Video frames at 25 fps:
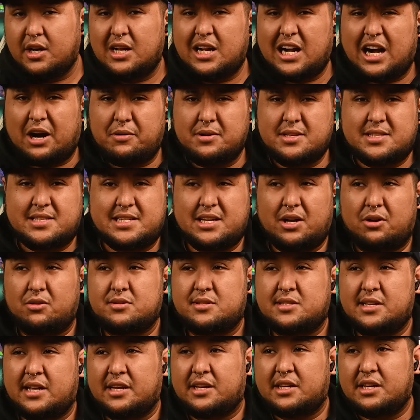how it sounds
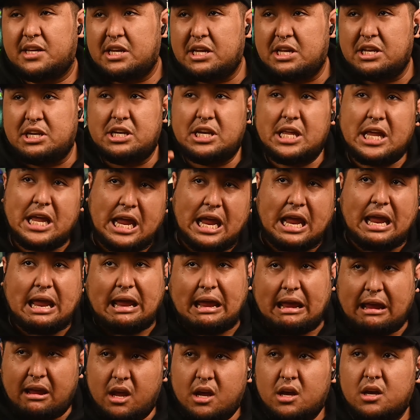like in
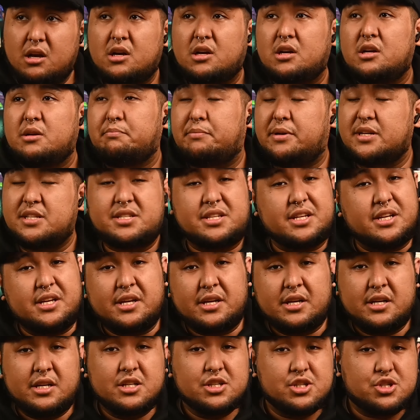a busy
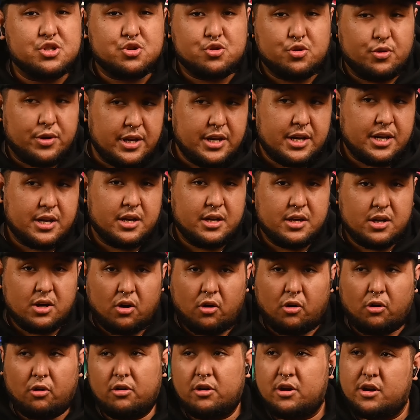street,
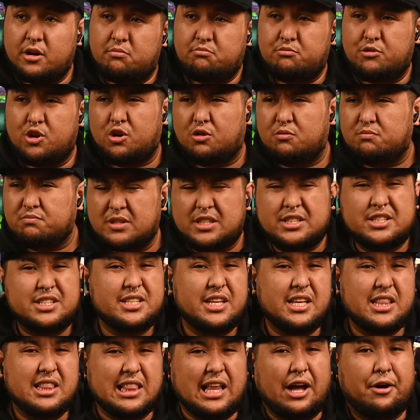or, you know, just a
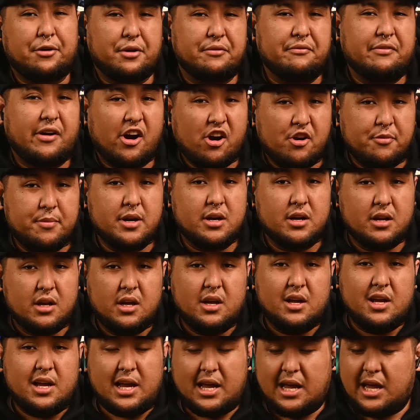loud environment.
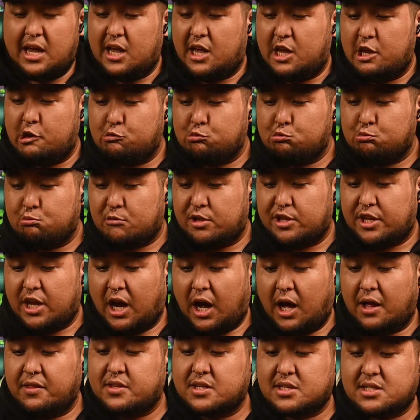And yeah,
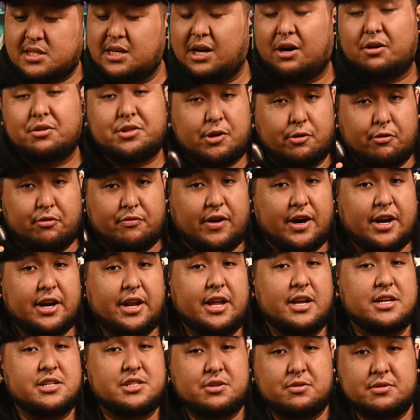this is how the Aurvana
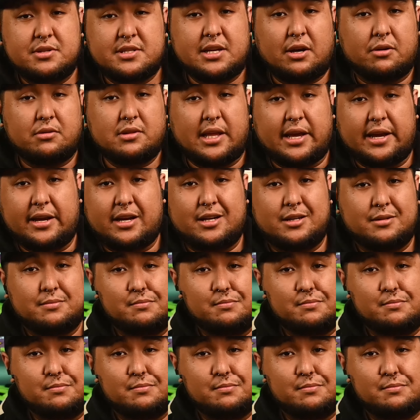Ace 2 sound like.